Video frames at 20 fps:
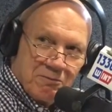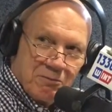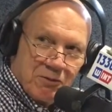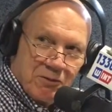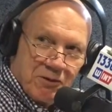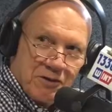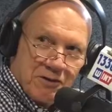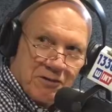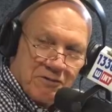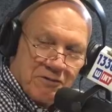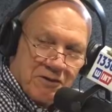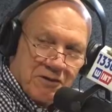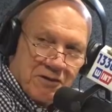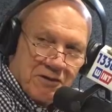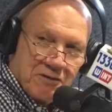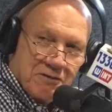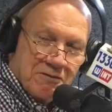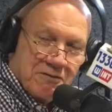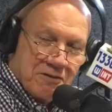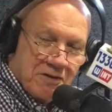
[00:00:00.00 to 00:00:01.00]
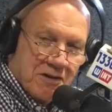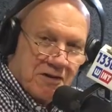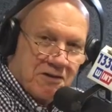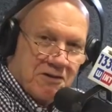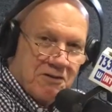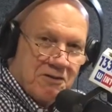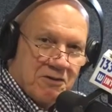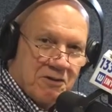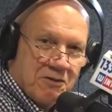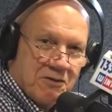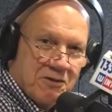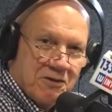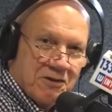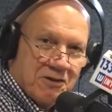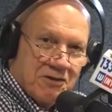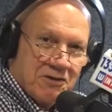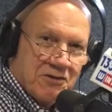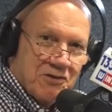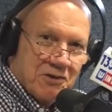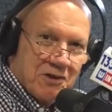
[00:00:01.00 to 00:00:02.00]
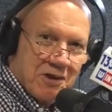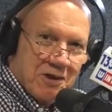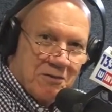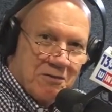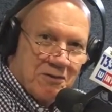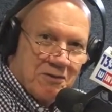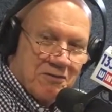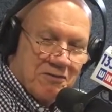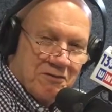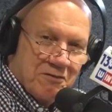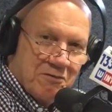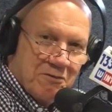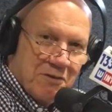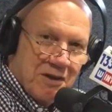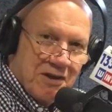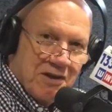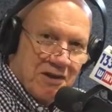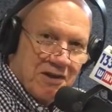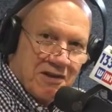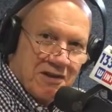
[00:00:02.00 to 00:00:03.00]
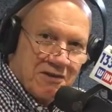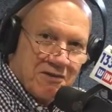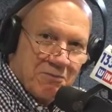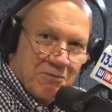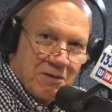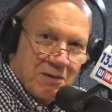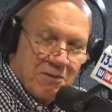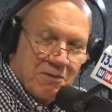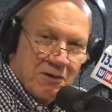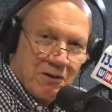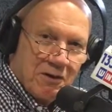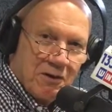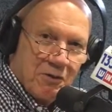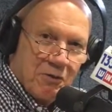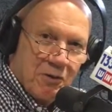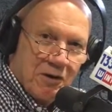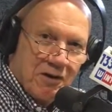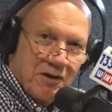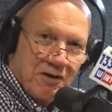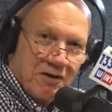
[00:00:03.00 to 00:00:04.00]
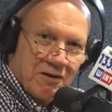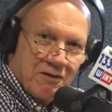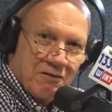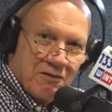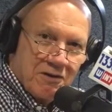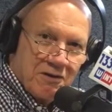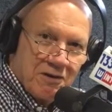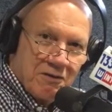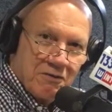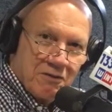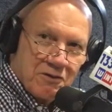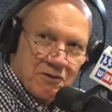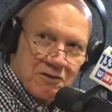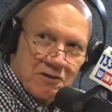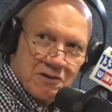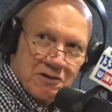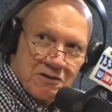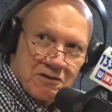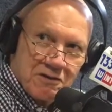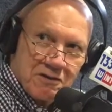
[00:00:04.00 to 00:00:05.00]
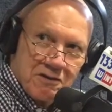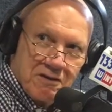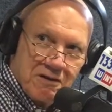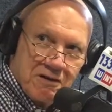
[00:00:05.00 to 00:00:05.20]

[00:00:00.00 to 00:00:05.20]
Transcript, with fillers: point of view, they aren't doing a real good job of making people aware of the differences.